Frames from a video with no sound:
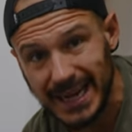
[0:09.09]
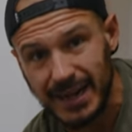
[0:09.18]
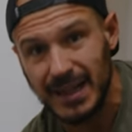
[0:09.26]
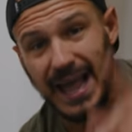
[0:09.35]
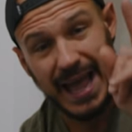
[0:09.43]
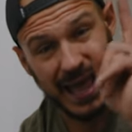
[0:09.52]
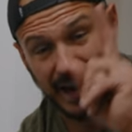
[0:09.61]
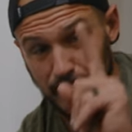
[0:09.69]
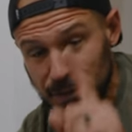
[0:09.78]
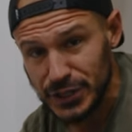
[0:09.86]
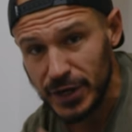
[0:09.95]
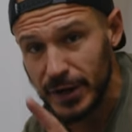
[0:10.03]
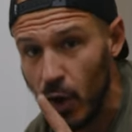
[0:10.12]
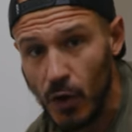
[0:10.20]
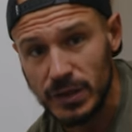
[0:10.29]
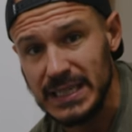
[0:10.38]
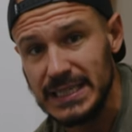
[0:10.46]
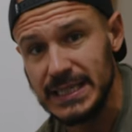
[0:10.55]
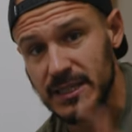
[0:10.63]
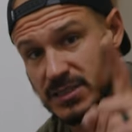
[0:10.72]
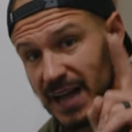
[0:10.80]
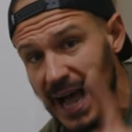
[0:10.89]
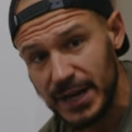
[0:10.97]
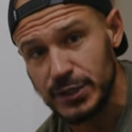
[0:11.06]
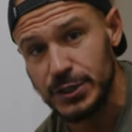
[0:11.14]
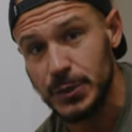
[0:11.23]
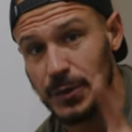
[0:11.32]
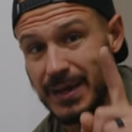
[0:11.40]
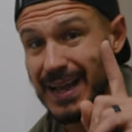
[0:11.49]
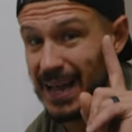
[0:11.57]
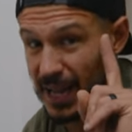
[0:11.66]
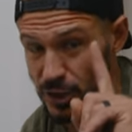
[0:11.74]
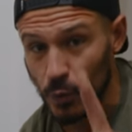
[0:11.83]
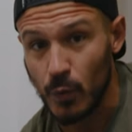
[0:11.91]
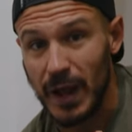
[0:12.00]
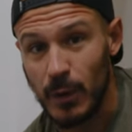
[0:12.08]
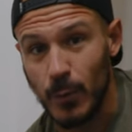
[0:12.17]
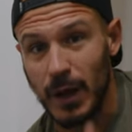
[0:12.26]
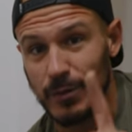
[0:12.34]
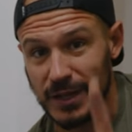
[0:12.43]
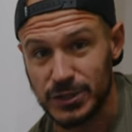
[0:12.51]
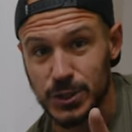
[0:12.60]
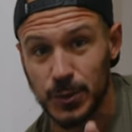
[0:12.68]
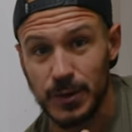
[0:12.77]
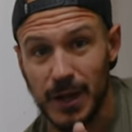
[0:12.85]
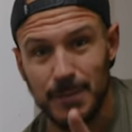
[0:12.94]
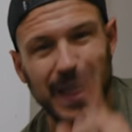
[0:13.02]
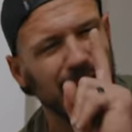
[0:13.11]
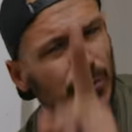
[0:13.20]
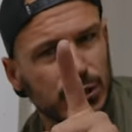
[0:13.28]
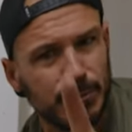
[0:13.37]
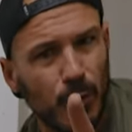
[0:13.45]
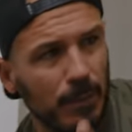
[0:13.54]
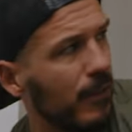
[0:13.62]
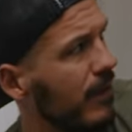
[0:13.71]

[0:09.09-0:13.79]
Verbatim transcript: tile, and I'm sharing all the details how to do it in the right way without screwing up. And the most important